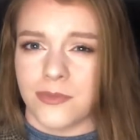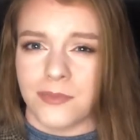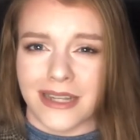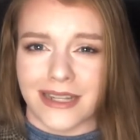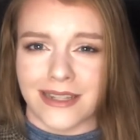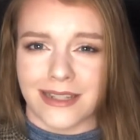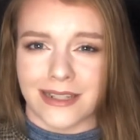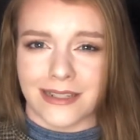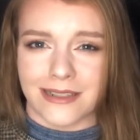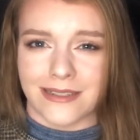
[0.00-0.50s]

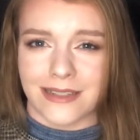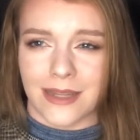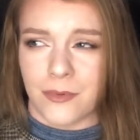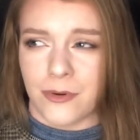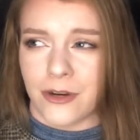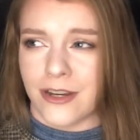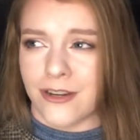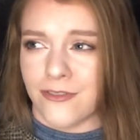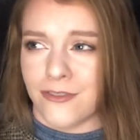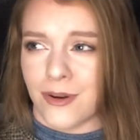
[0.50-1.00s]
Mick that he's
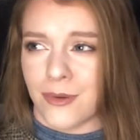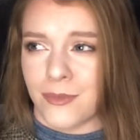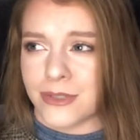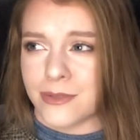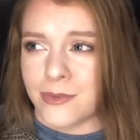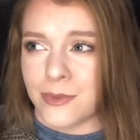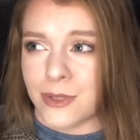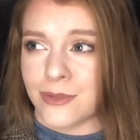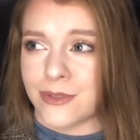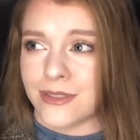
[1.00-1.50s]
separating from, I
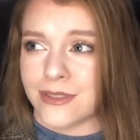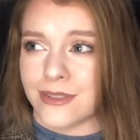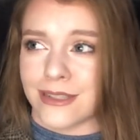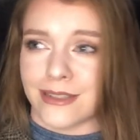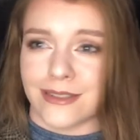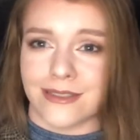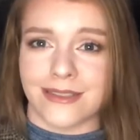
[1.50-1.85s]
suppose. It's like